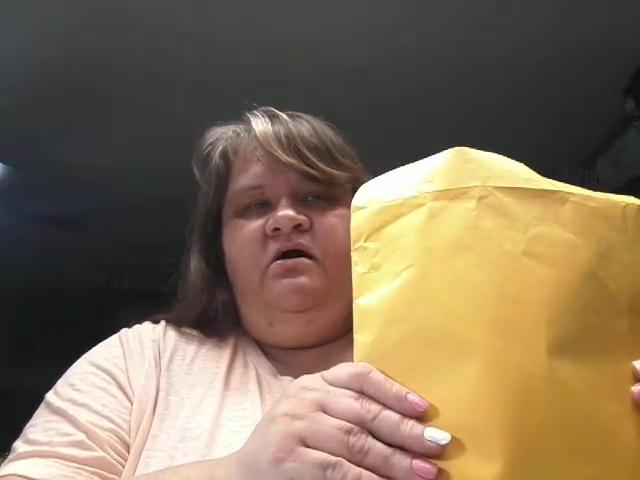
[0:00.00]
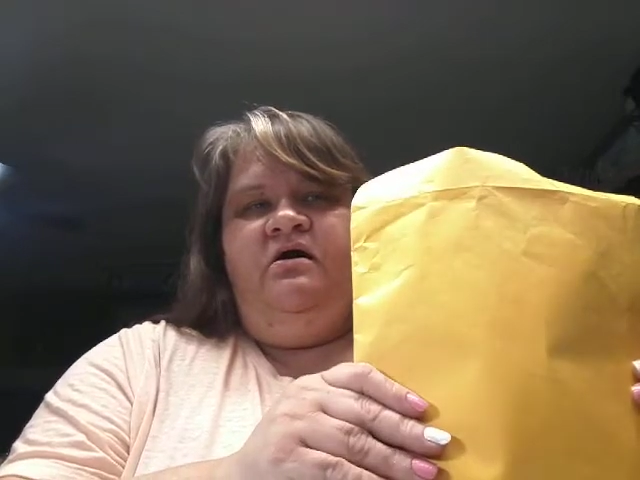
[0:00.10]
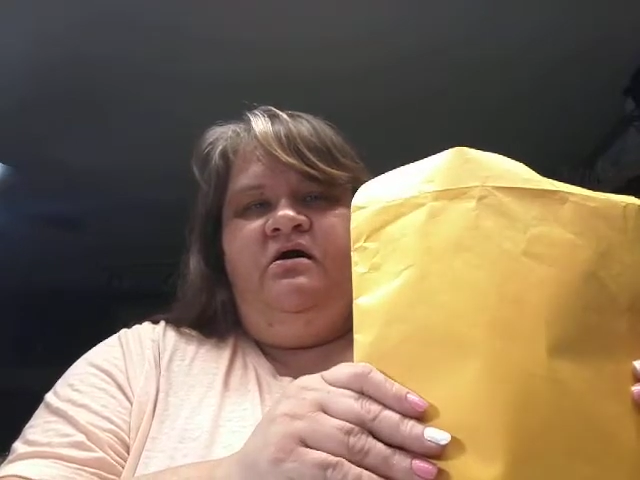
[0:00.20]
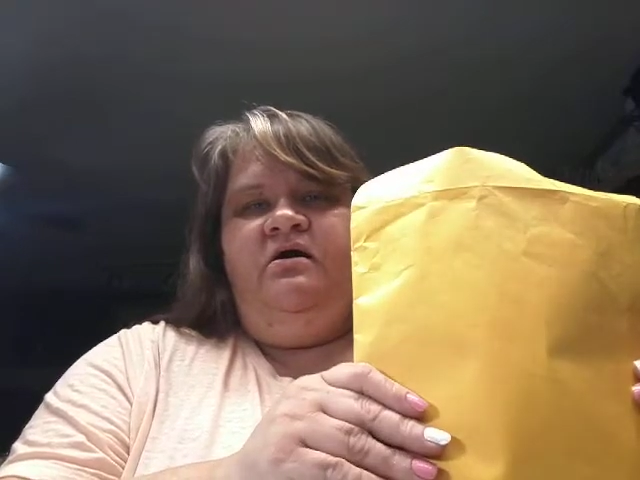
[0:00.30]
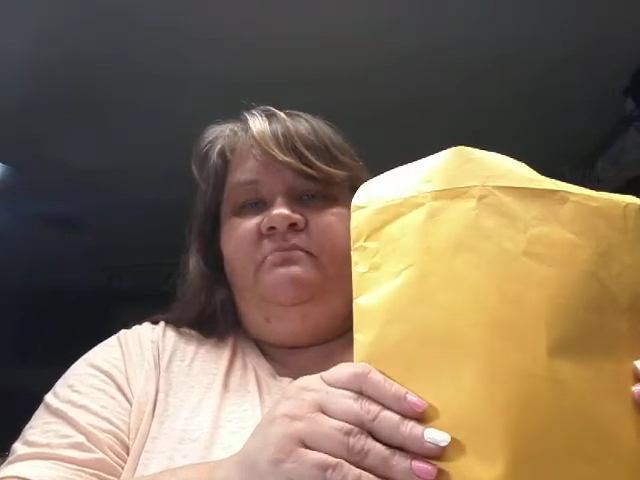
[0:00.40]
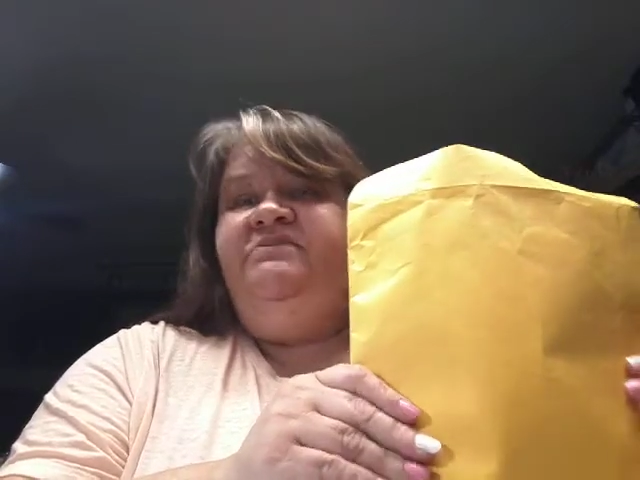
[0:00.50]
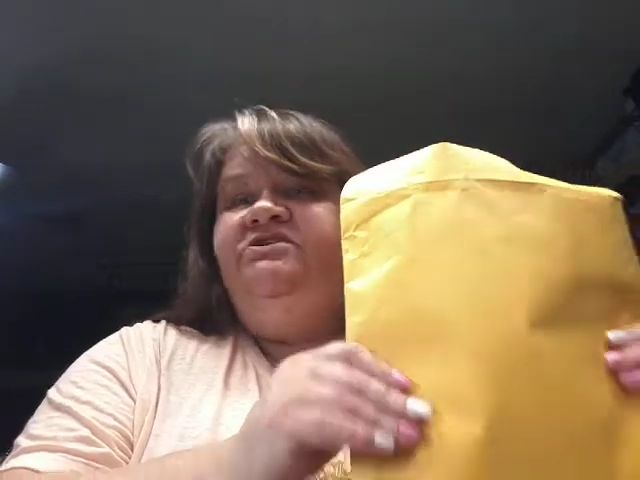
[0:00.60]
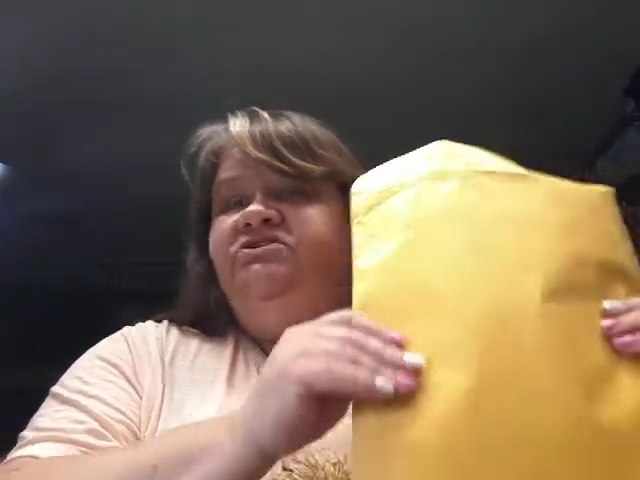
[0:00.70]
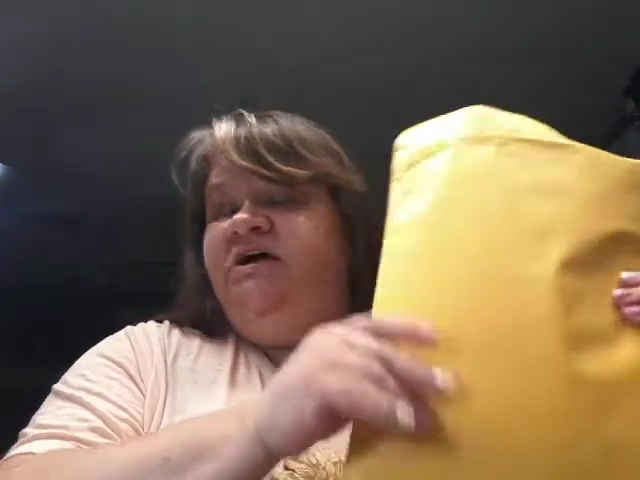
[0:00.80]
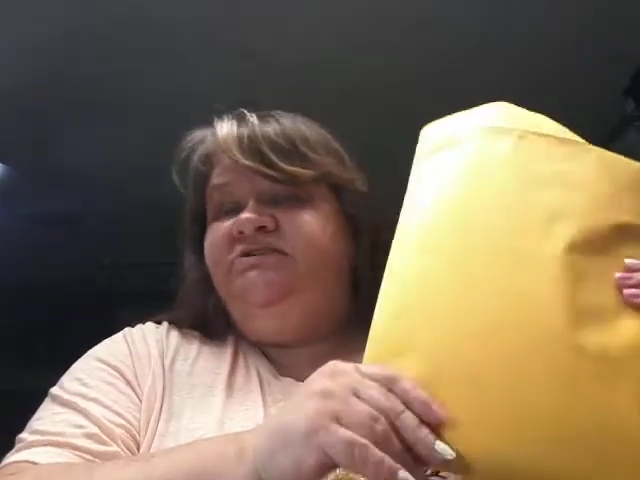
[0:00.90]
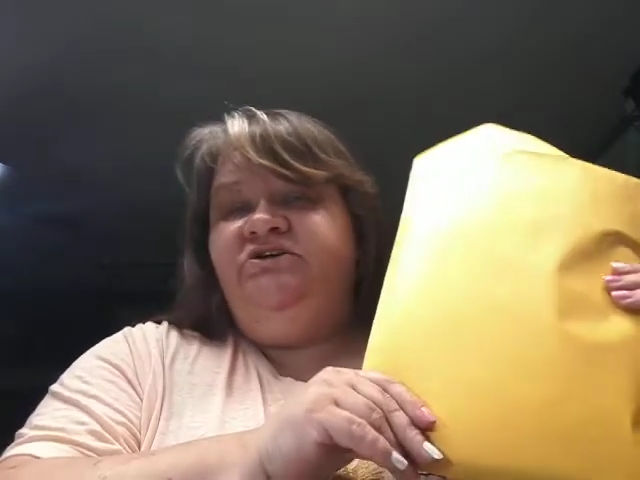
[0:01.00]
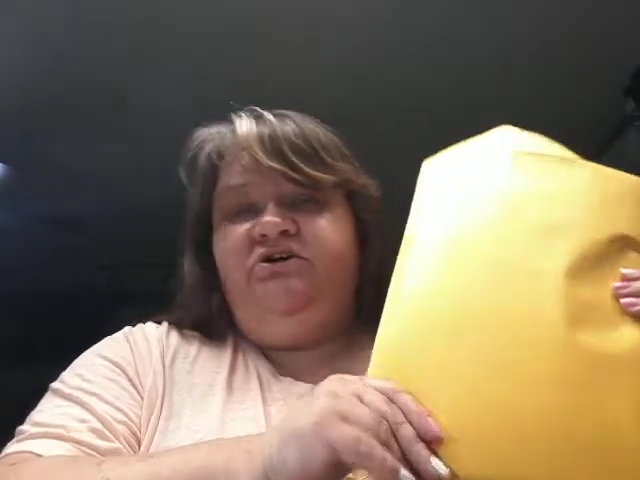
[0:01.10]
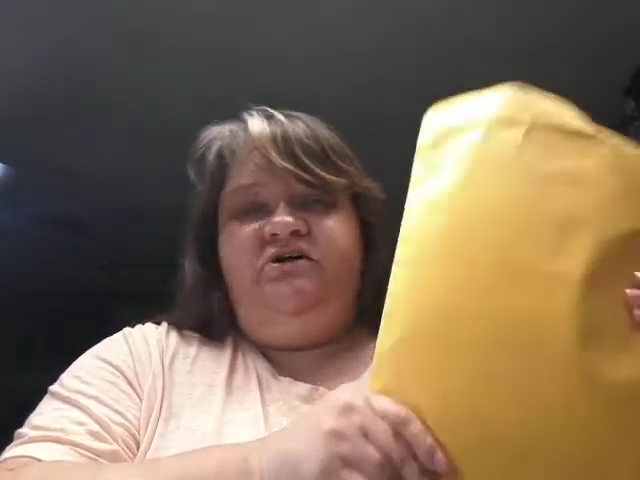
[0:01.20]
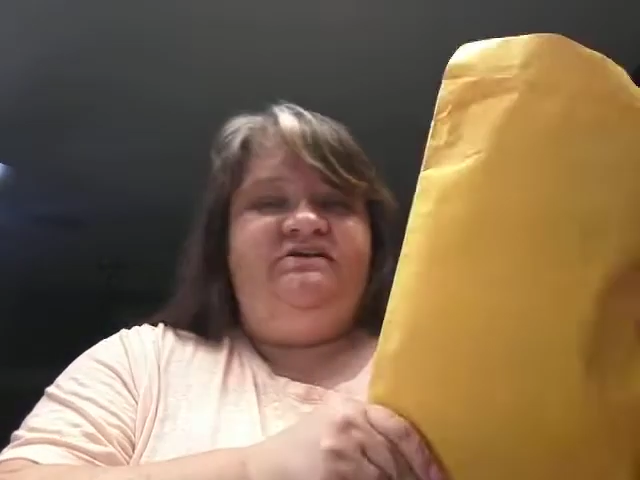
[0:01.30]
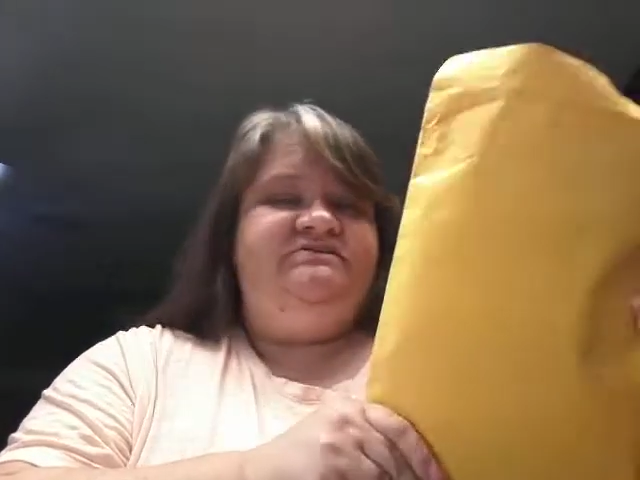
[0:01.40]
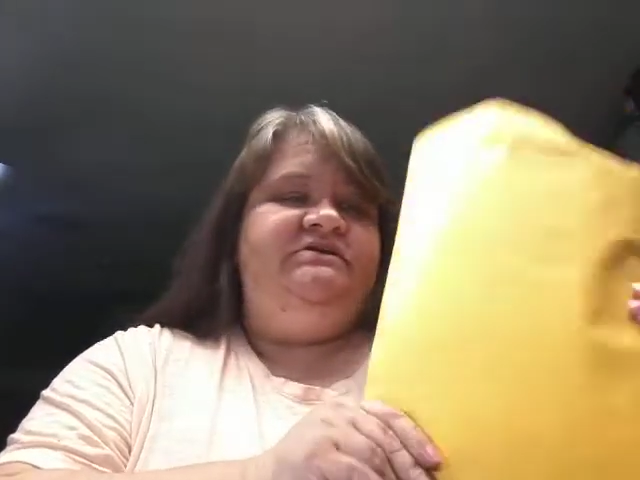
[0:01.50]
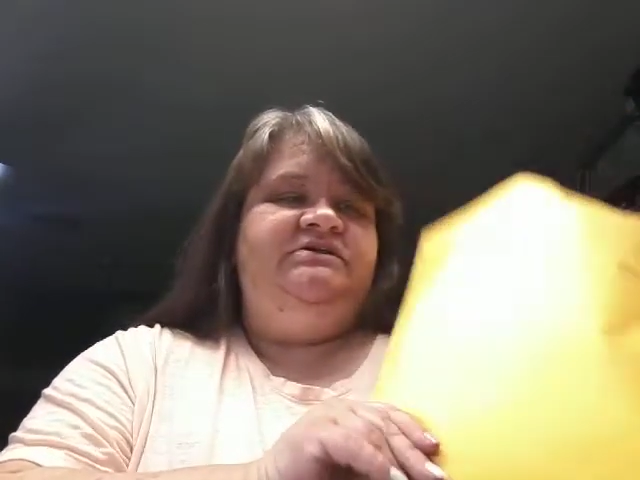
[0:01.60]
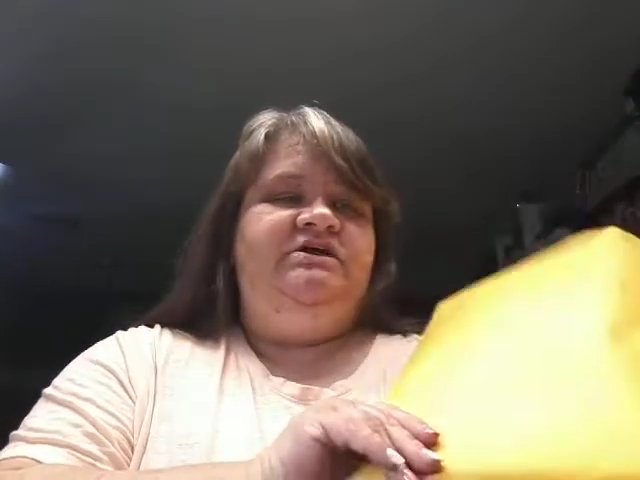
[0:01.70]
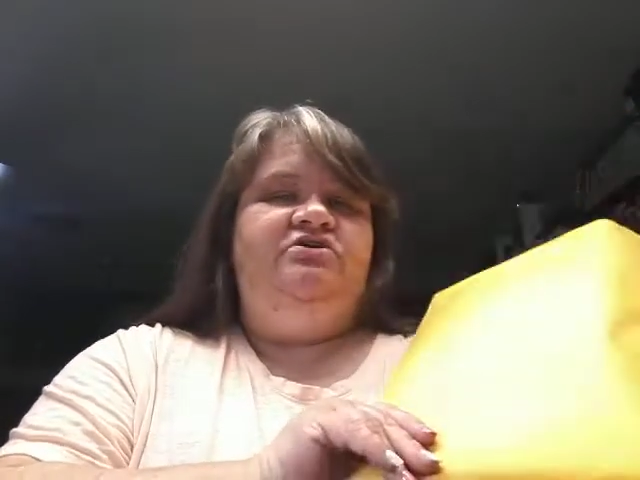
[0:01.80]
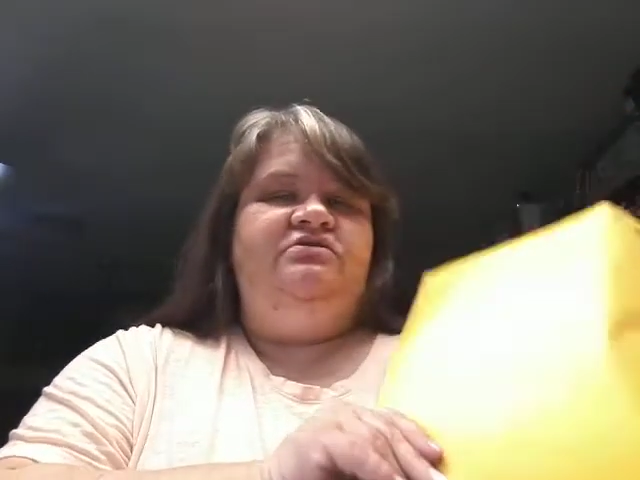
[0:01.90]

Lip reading: There's lots of goodies in here,